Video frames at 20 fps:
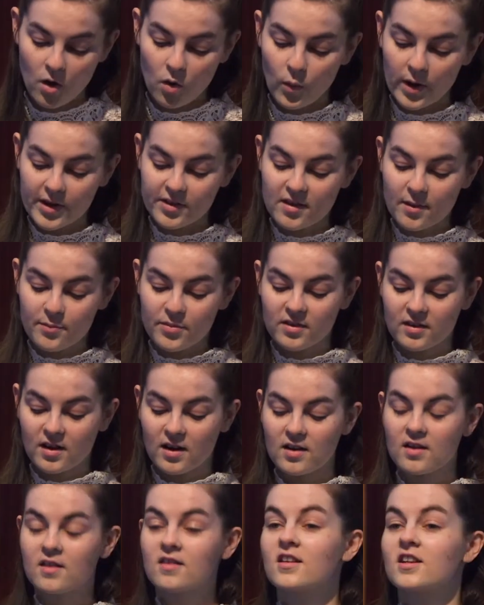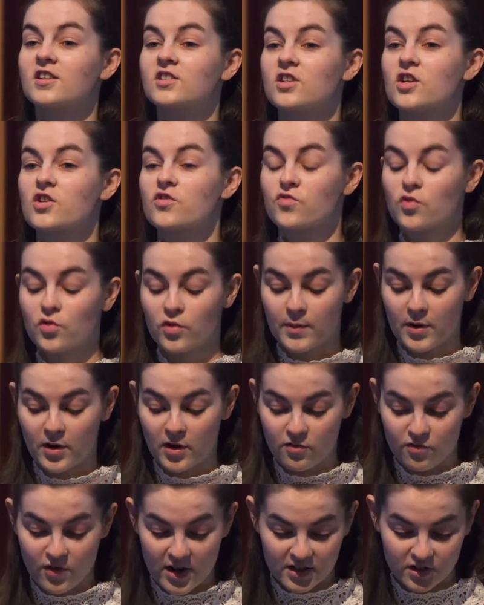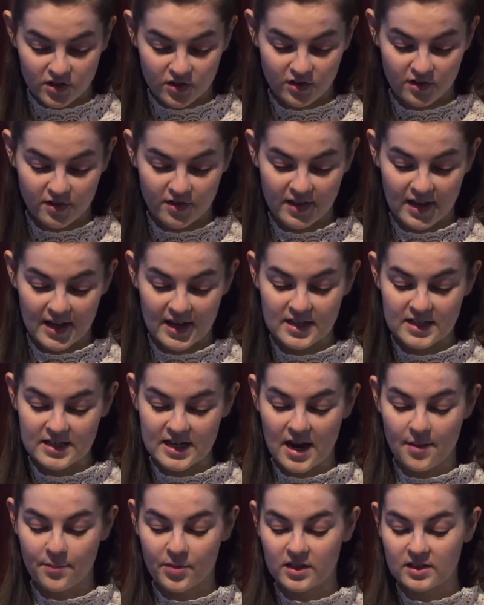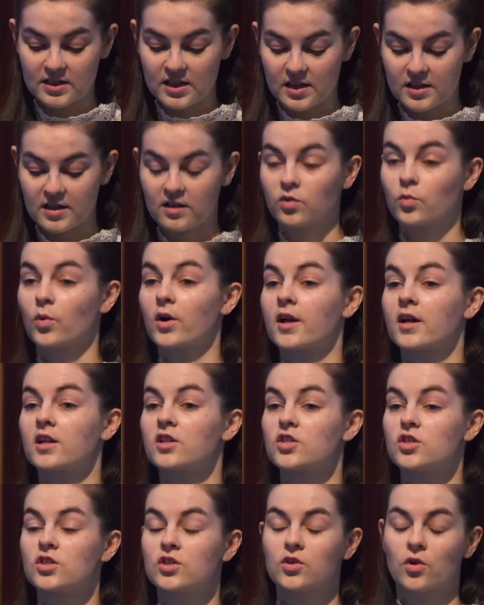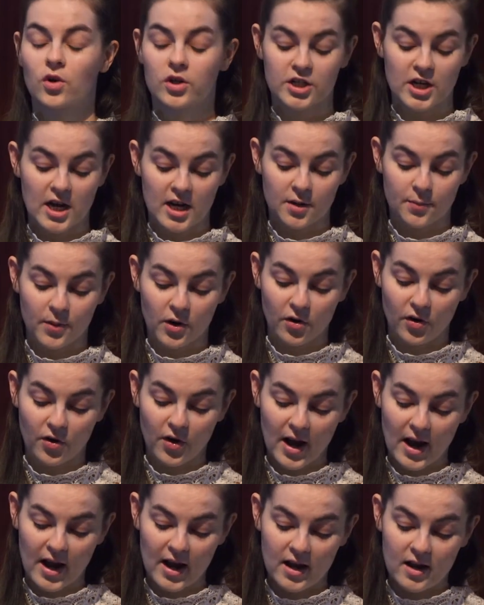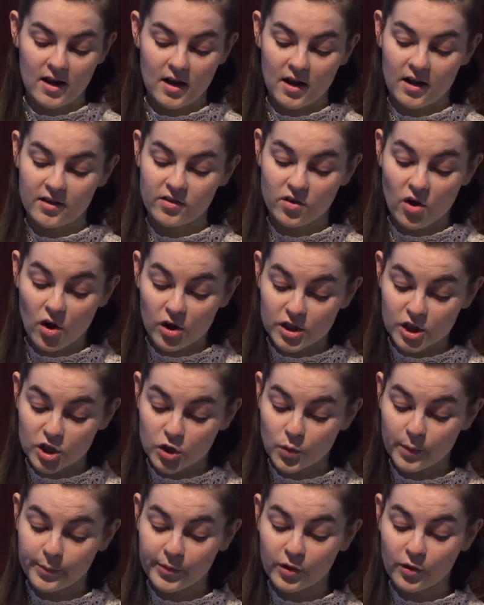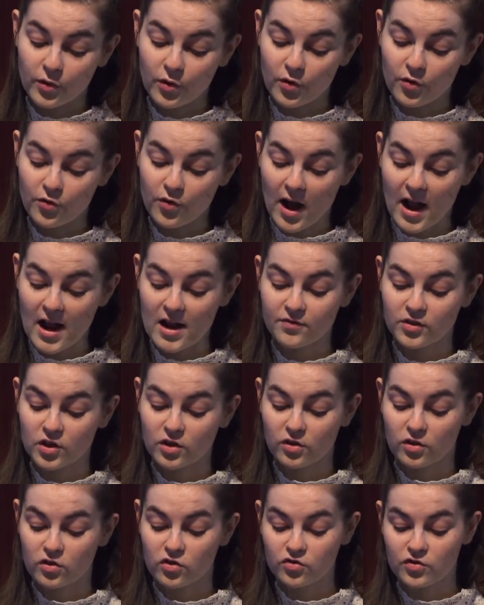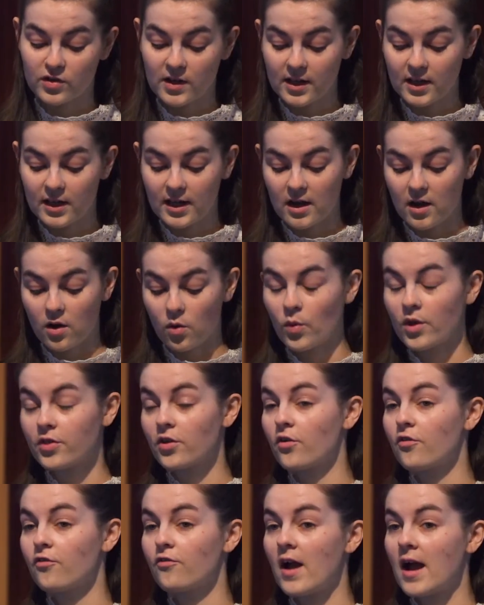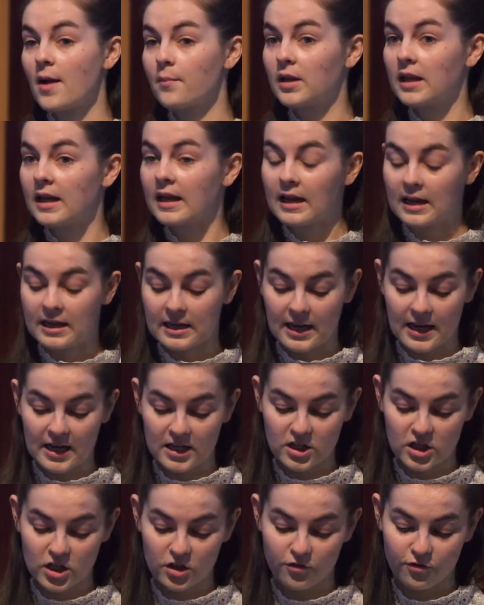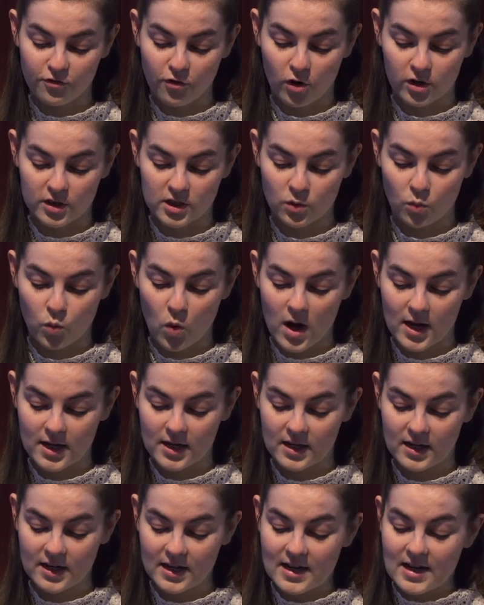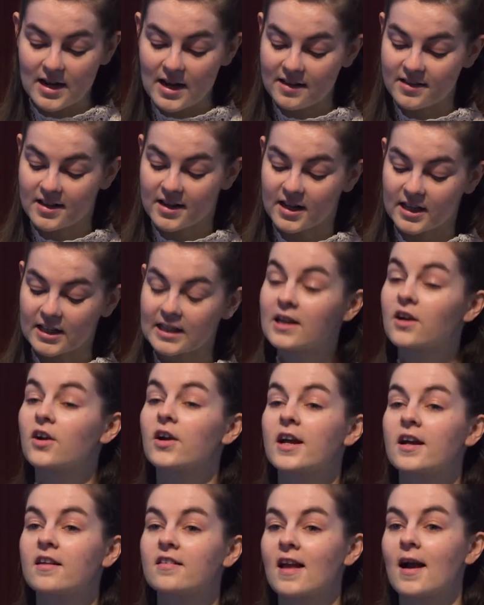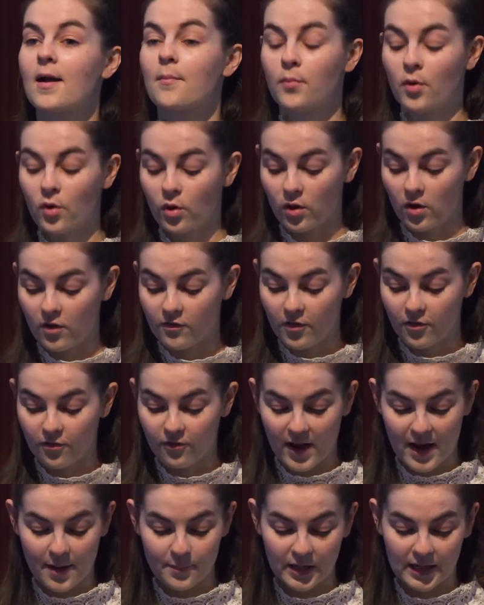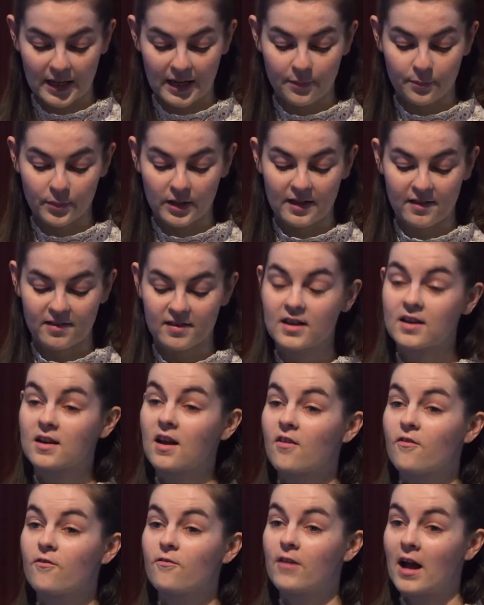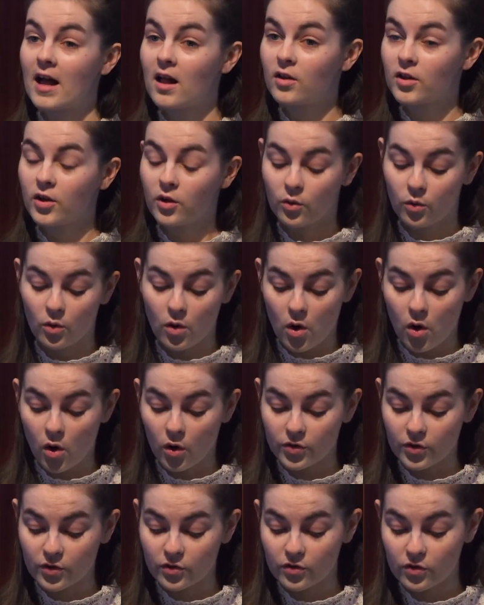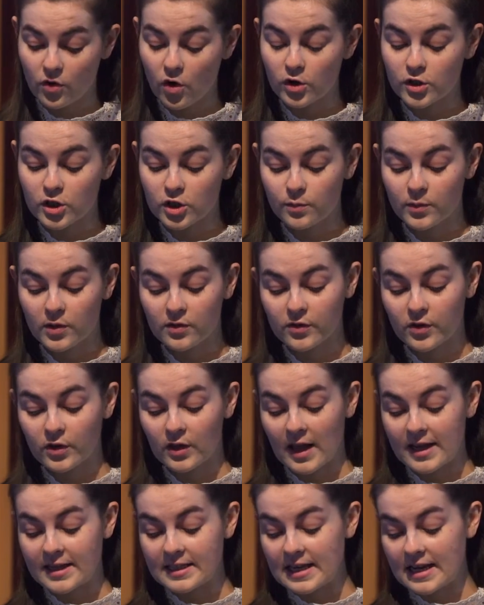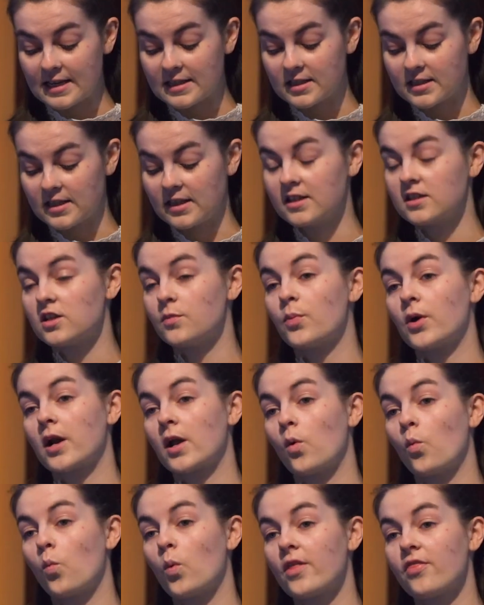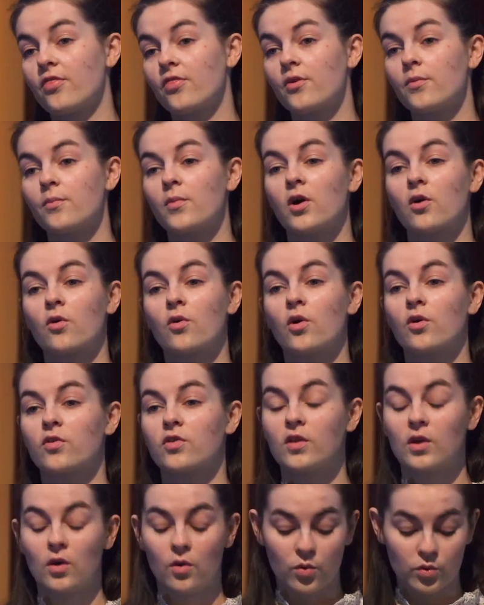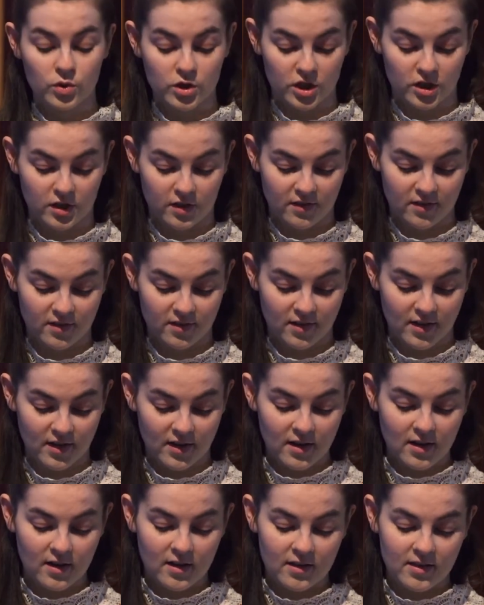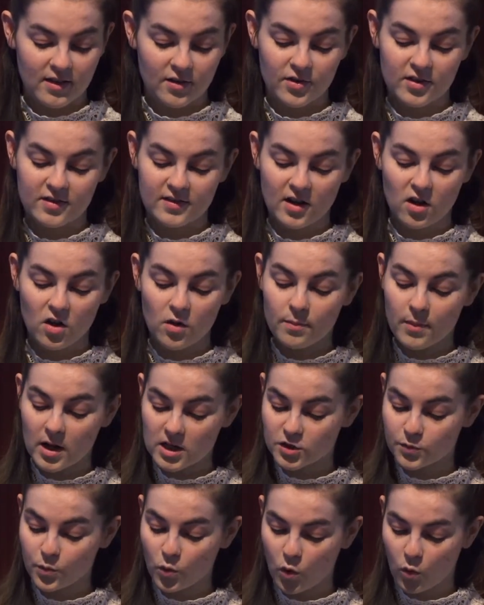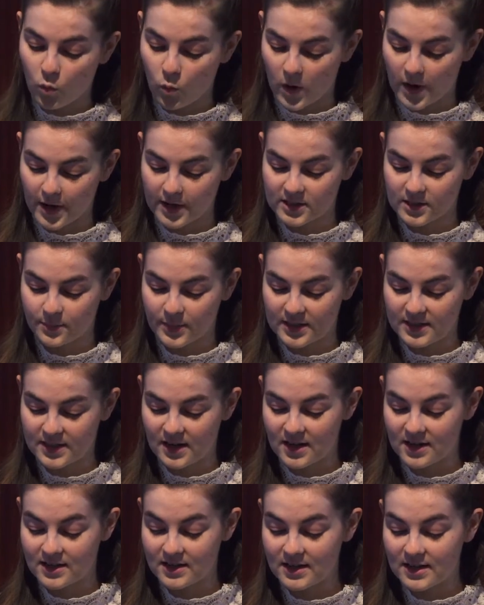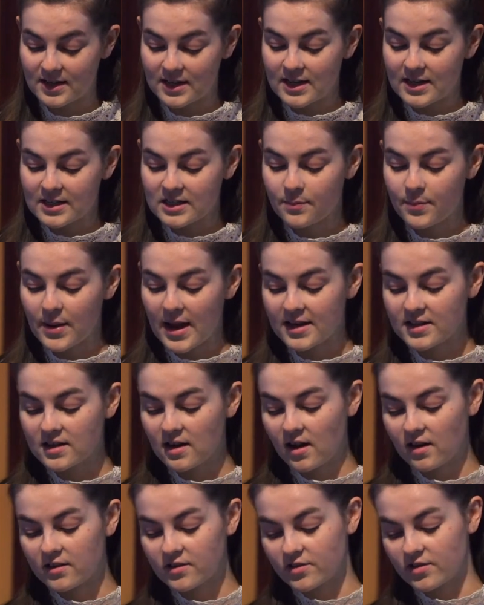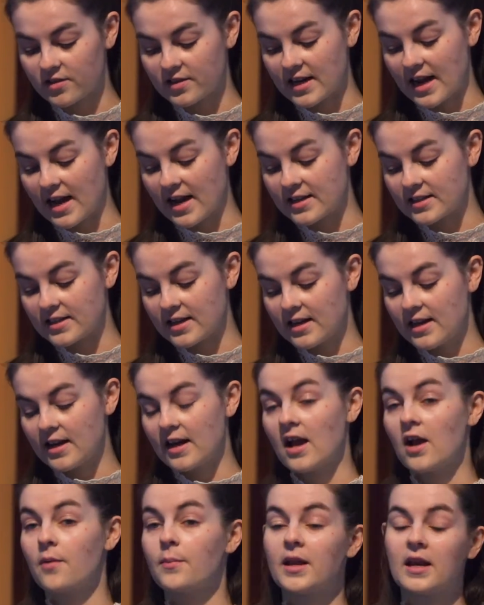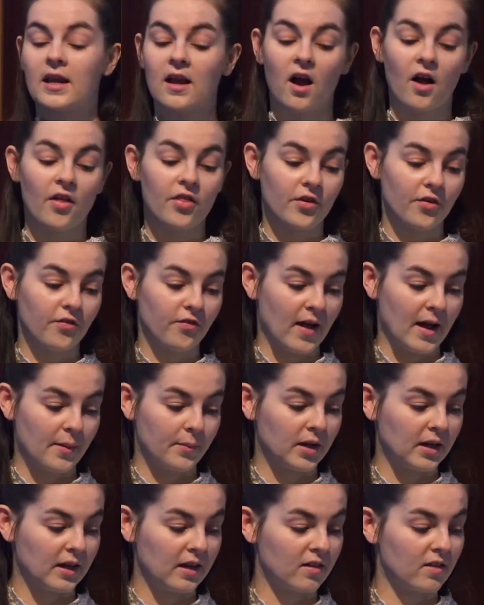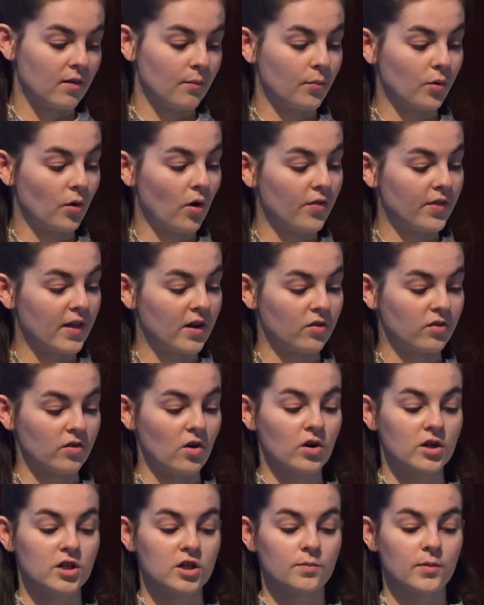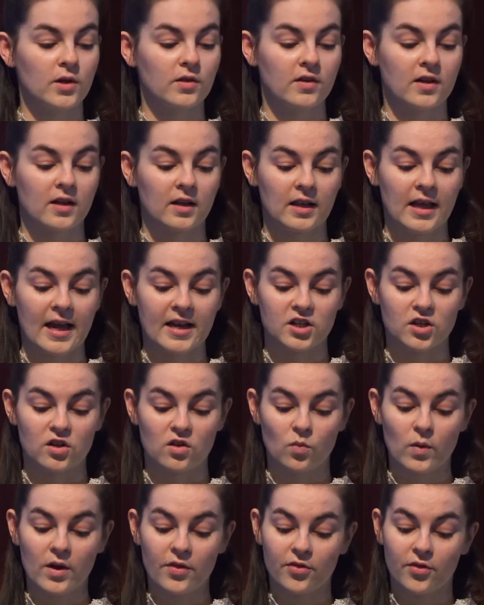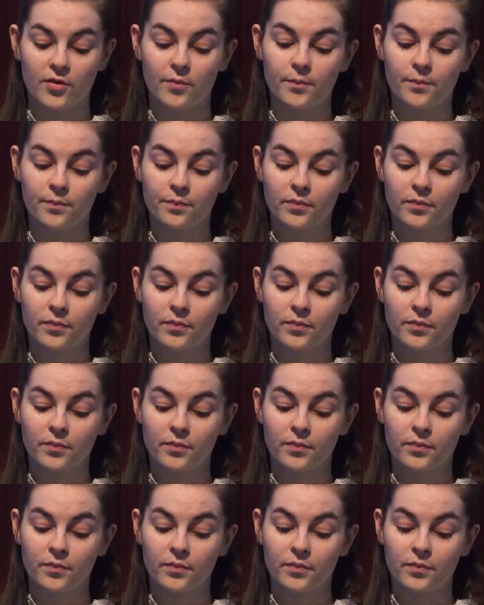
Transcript: While some studies, such as Rosemary Richards' in-depth and detailed work into Georgiana McRae, a Scottish woman who arrived in Australia with her family in 1841, is a clear example of a family placing enough value on their Scottish musical identity to bring it with them across the oceans, there is still much more work to be done to better understand how many other families brought their Scottish music collections with them,